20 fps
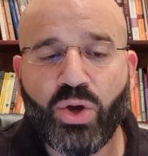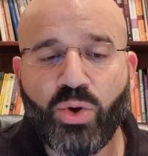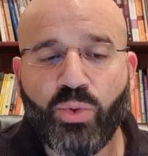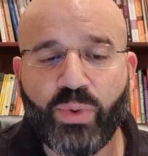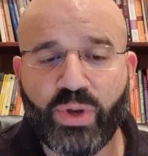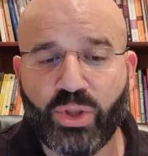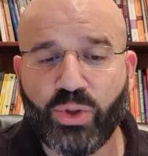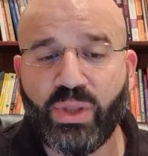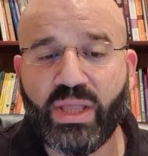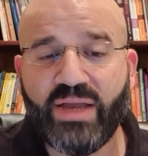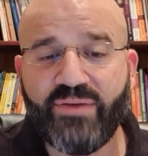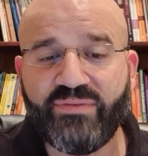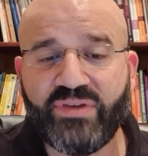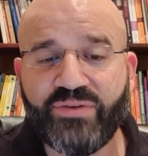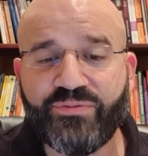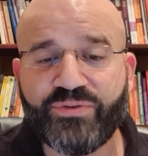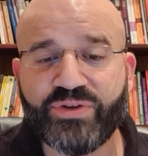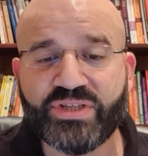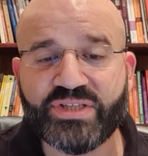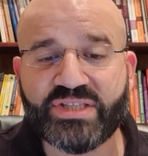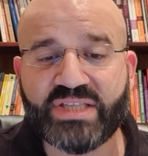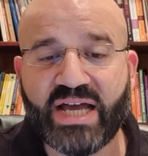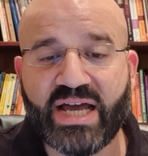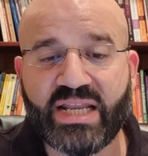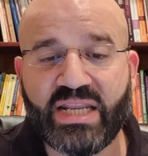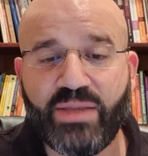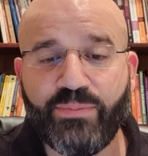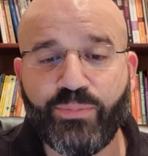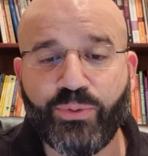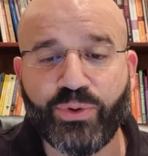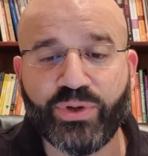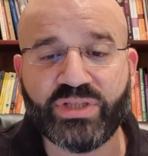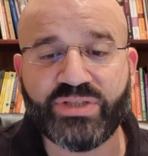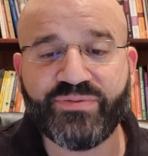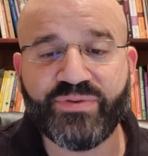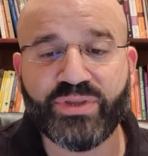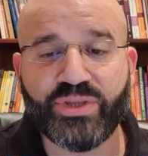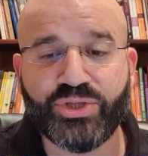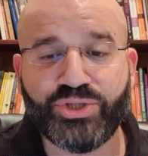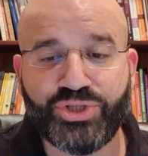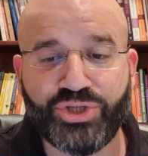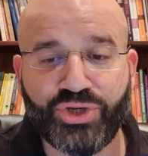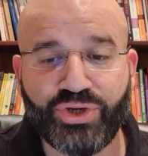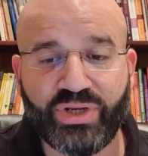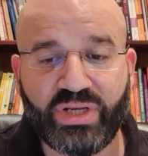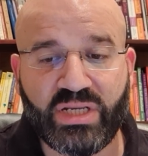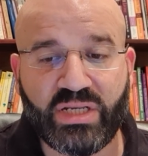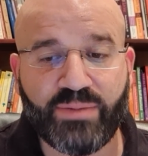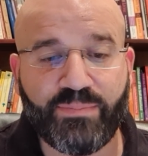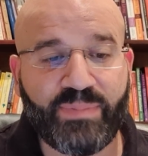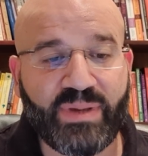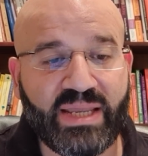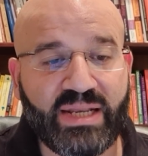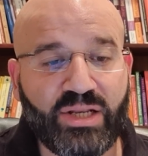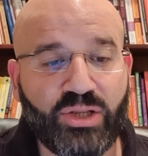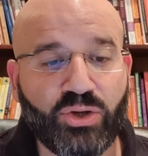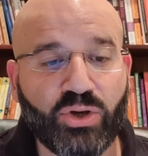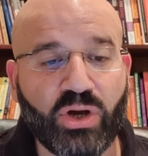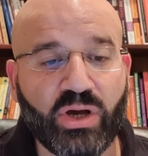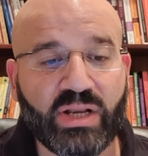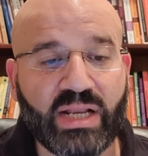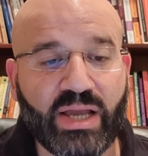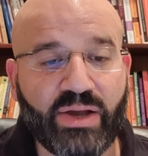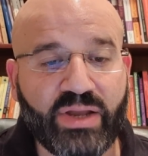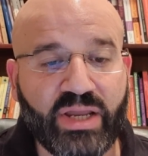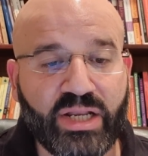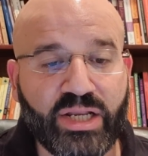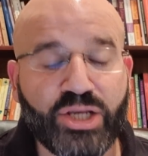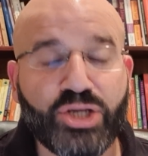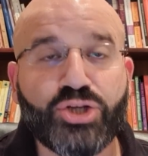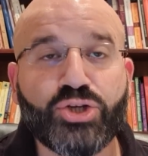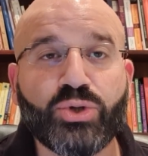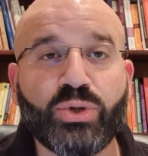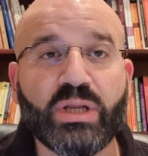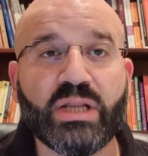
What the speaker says: We all have different starting points for the journey depending on our initial